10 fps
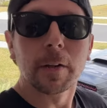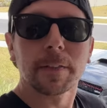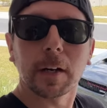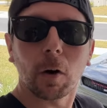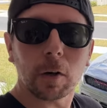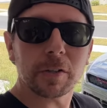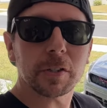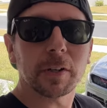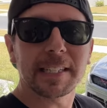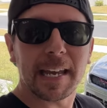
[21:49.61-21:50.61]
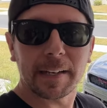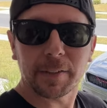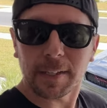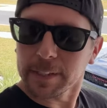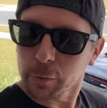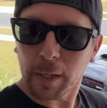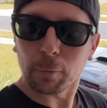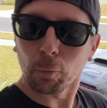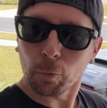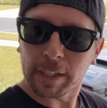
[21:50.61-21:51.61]
the car is going to enter into a
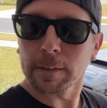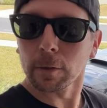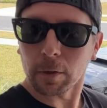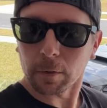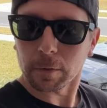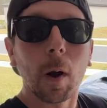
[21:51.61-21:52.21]
relearn.